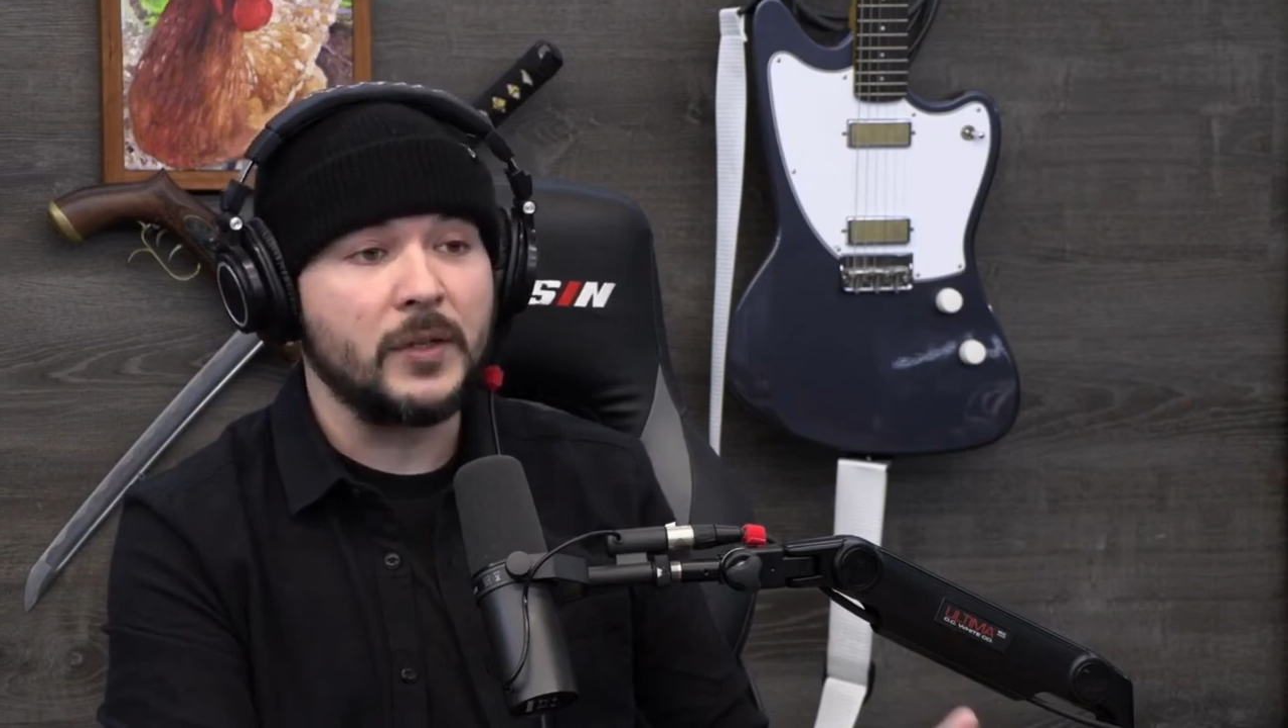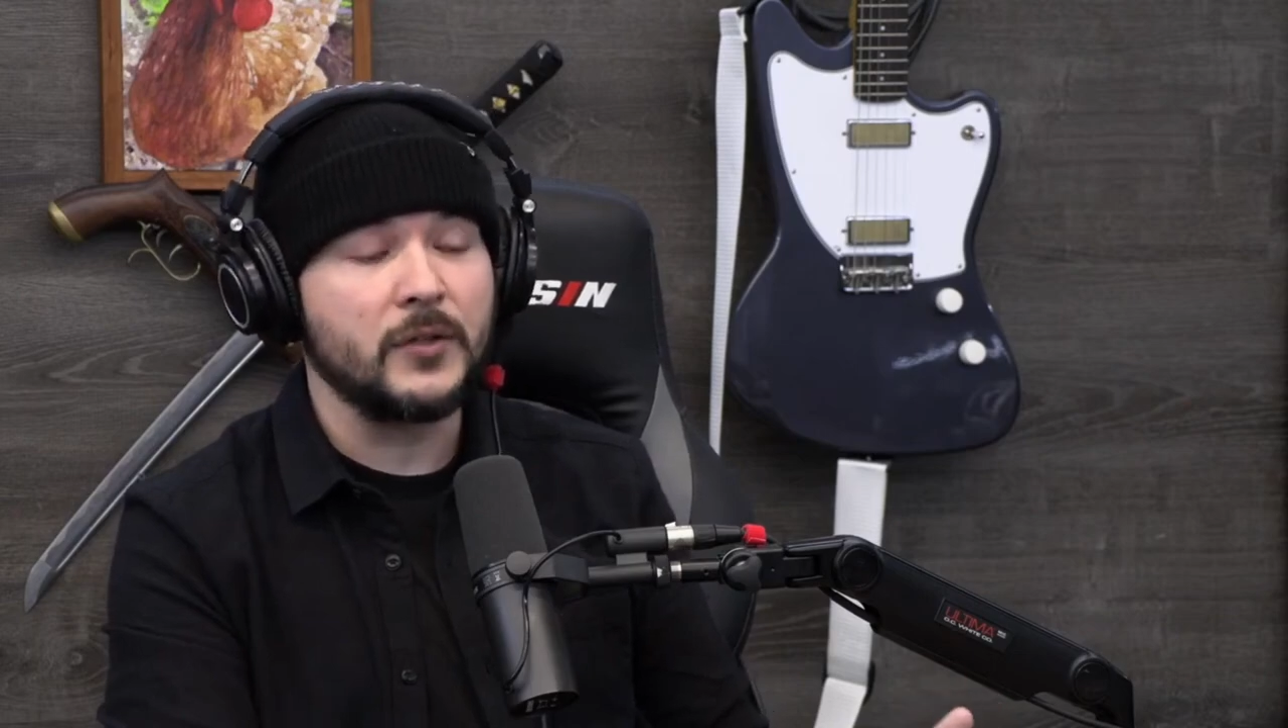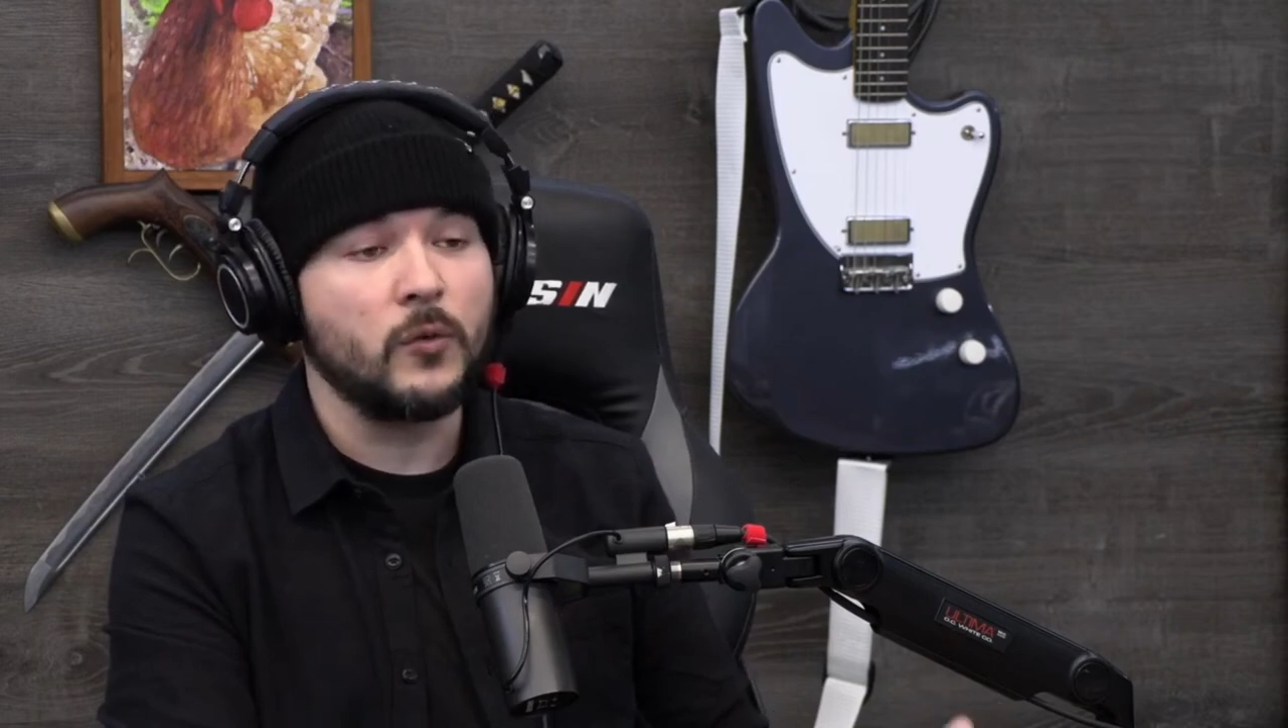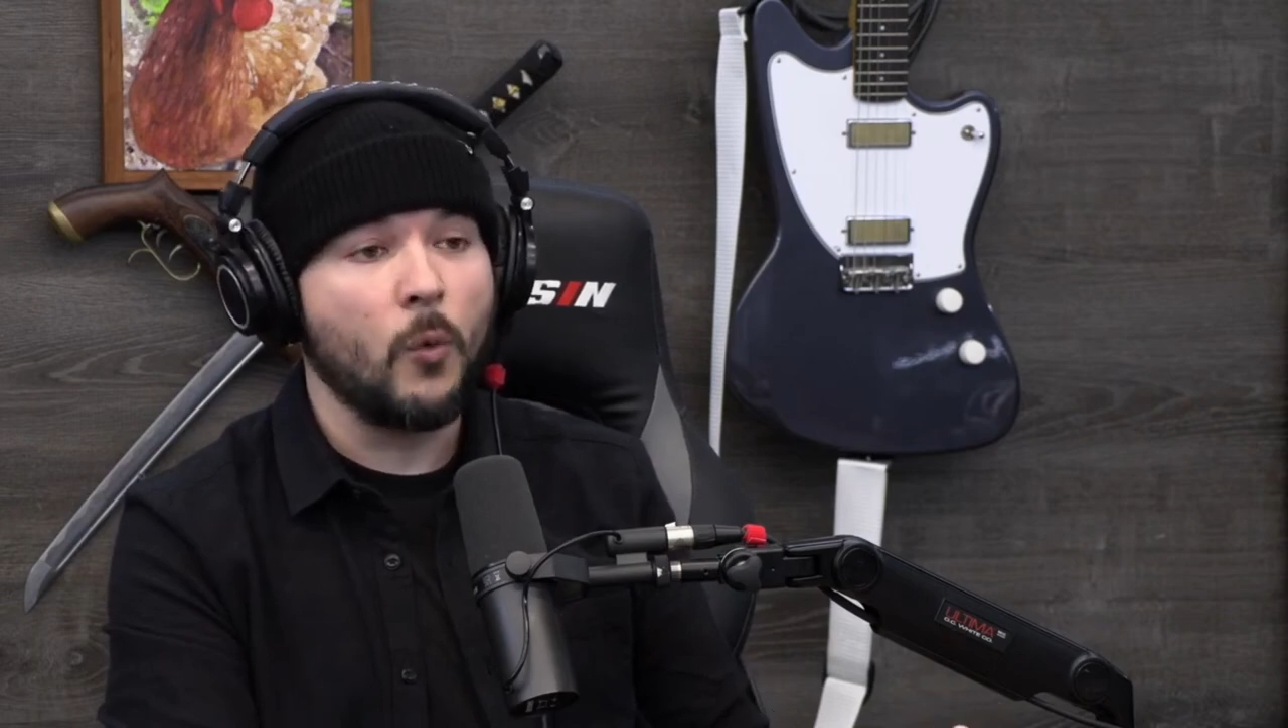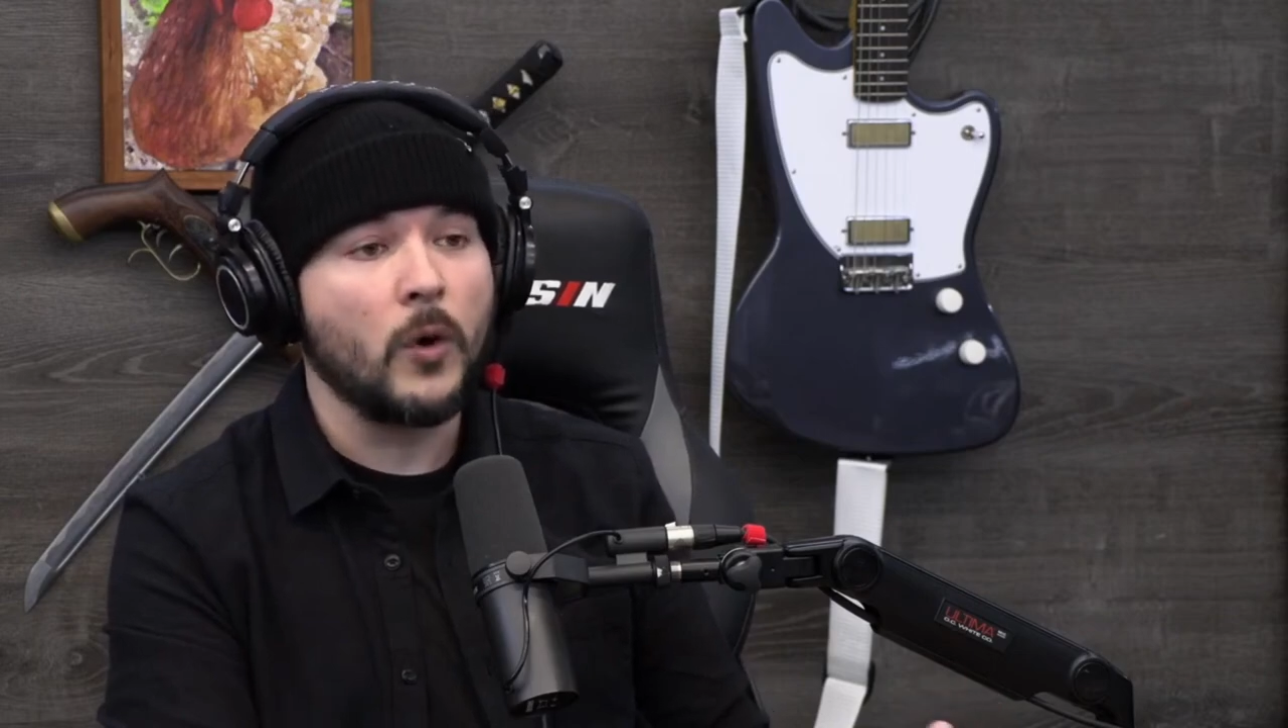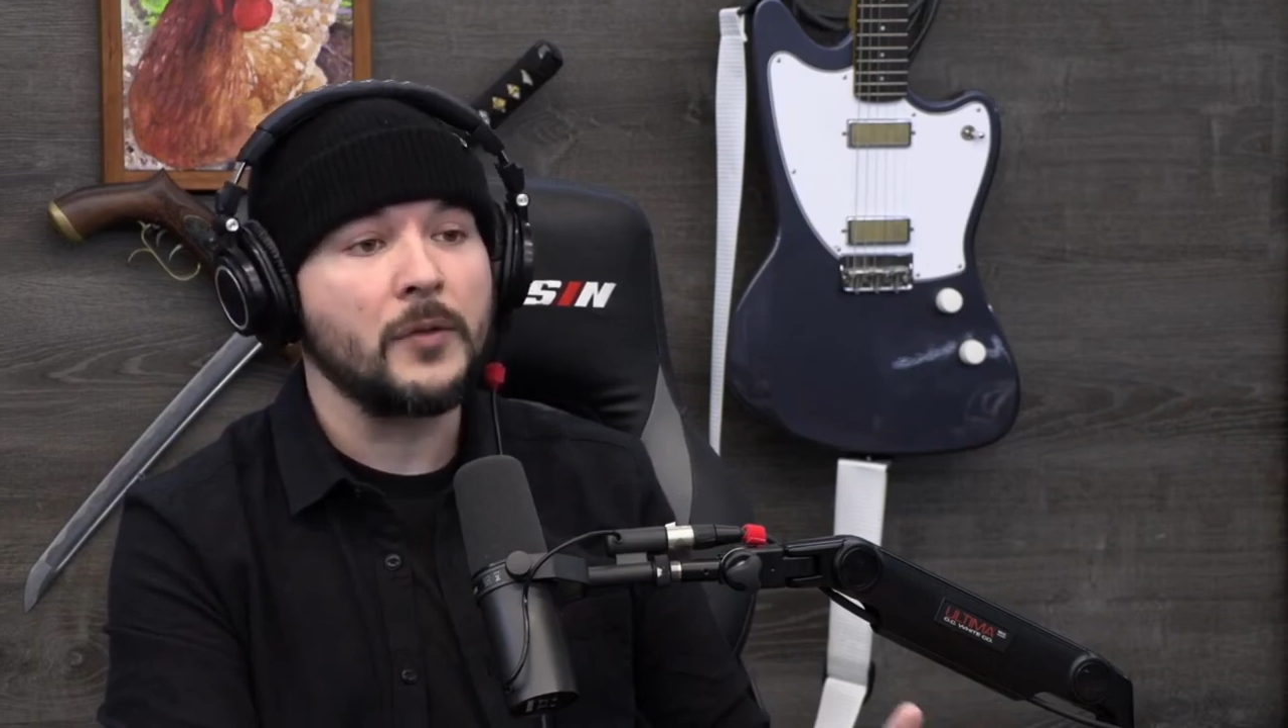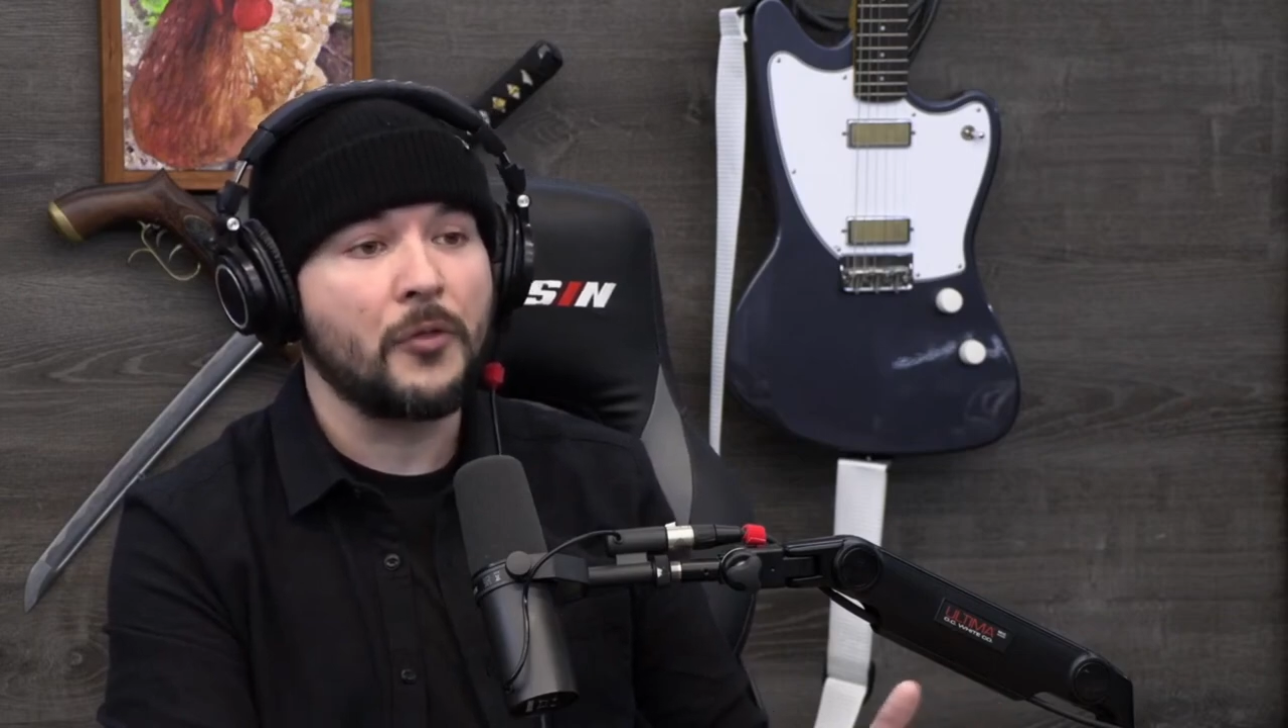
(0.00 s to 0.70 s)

doesn't warrant